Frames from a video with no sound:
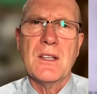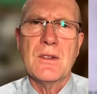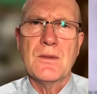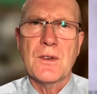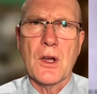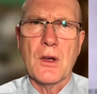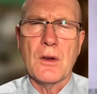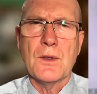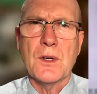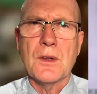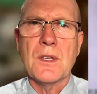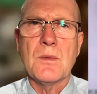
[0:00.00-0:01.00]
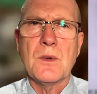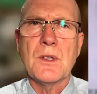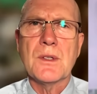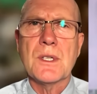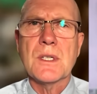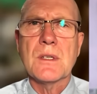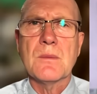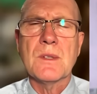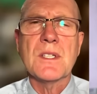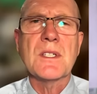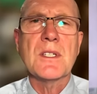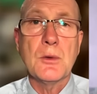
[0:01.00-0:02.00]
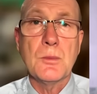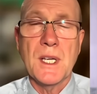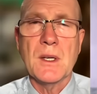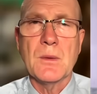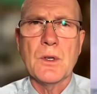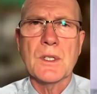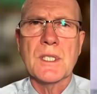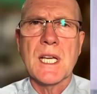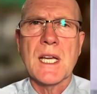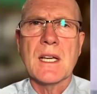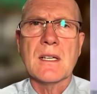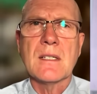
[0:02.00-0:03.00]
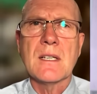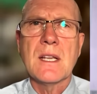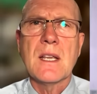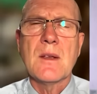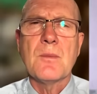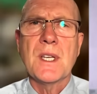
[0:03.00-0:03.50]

of COVID on the immune system is still being worked out, but